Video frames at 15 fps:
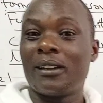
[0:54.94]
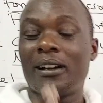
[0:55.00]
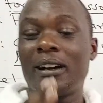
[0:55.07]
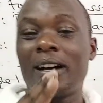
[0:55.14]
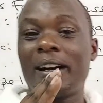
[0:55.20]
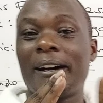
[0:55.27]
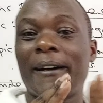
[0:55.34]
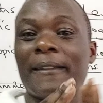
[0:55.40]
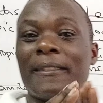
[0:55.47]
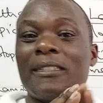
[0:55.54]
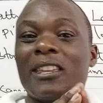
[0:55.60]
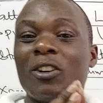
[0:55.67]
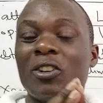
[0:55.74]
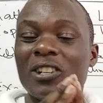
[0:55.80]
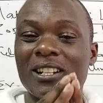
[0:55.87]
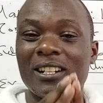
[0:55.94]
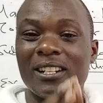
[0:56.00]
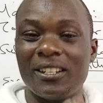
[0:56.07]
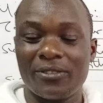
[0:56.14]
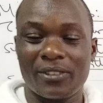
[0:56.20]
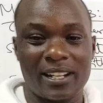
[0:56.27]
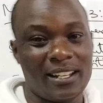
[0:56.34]
The only
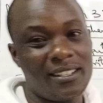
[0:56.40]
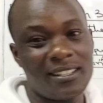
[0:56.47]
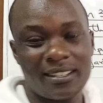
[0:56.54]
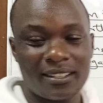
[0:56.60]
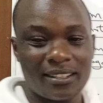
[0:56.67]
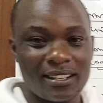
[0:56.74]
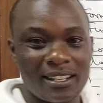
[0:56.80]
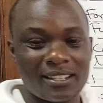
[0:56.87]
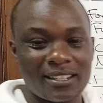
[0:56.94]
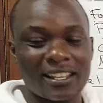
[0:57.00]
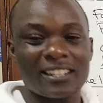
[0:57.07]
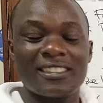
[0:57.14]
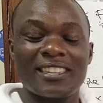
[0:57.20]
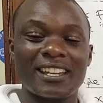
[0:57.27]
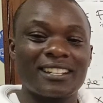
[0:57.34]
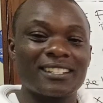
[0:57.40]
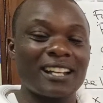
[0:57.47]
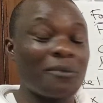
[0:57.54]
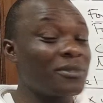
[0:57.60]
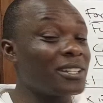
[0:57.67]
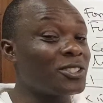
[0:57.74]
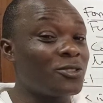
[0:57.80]
difference is that the
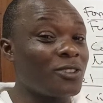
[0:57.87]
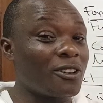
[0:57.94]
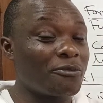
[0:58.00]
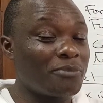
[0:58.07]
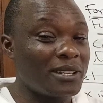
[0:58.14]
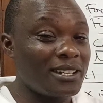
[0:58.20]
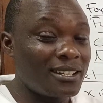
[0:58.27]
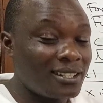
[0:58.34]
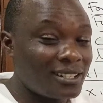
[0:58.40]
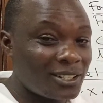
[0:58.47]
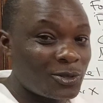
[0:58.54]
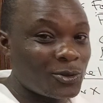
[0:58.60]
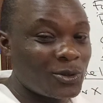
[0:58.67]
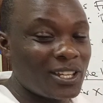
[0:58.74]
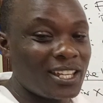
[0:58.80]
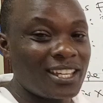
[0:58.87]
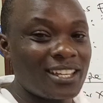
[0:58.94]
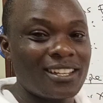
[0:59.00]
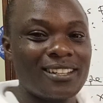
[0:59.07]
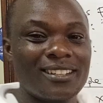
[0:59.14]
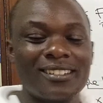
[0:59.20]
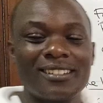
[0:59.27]
exam that you have been doing